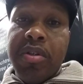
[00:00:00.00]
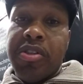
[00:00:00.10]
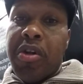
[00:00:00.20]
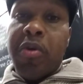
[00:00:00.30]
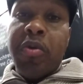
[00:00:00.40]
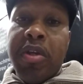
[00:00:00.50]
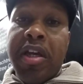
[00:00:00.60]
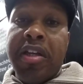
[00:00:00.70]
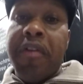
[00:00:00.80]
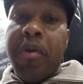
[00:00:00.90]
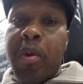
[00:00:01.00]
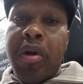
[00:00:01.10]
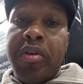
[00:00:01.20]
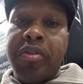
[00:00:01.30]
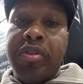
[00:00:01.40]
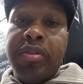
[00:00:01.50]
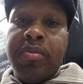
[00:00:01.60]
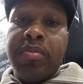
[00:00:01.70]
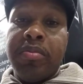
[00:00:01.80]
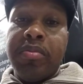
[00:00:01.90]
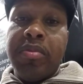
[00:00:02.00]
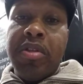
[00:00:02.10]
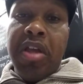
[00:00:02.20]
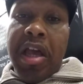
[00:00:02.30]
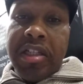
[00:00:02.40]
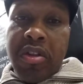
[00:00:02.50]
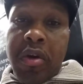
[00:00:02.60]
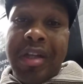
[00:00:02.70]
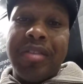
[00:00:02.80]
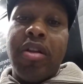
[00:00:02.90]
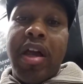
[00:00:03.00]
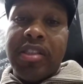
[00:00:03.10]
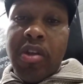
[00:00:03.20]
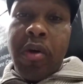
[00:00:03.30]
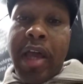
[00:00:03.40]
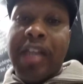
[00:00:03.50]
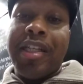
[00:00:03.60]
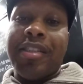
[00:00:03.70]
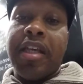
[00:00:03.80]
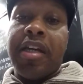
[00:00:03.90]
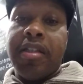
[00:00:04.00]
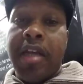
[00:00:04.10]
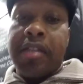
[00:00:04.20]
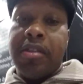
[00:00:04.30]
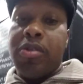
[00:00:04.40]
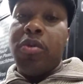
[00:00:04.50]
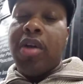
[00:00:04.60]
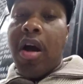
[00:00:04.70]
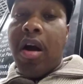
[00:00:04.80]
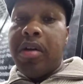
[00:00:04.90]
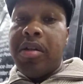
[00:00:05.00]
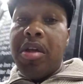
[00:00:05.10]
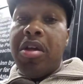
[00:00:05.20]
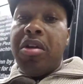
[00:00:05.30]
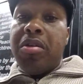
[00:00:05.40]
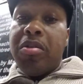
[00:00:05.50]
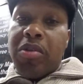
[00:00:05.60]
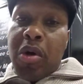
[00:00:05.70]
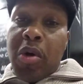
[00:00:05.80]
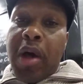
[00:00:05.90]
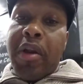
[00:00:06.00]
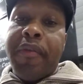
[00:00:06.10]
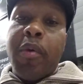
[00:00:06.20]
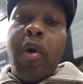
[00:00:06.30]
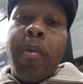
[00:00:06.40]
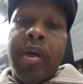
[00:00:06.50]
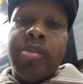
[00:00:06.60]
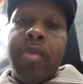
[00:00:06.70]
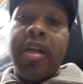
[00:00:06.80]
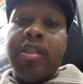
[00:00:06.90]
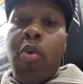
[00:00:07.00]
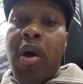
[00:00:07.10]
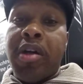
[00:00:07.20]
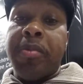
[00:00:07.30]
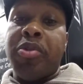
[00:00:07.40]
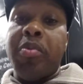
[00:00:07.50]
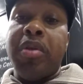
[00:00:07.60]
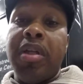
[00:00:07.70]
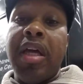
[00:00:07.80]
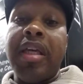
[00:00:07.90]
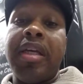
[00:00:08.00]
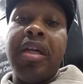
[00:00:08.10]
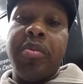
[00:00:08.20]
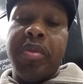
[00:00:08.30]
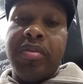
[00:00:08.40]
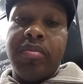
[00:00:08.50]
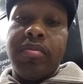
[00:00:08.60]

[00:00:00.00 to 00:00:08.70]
So, in other words, as long as I stay connected to God, you know, I don't have to worry about somebody just walking up to me and killing me.